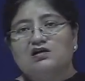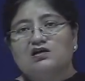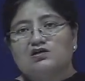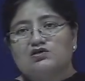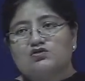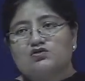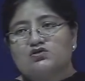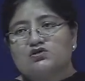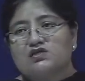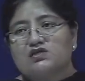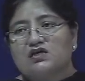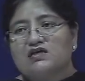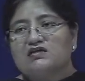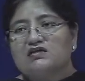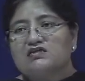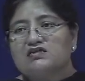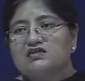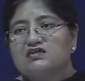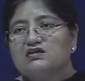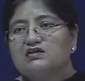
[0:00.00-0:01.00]

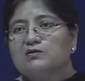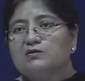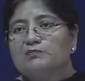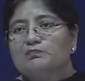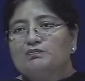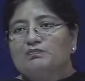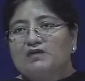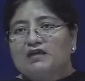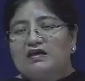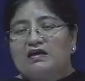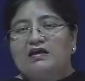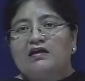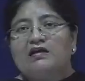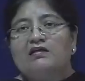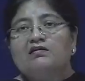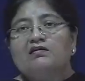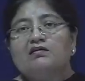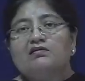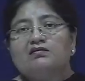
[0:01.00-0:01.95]
society, and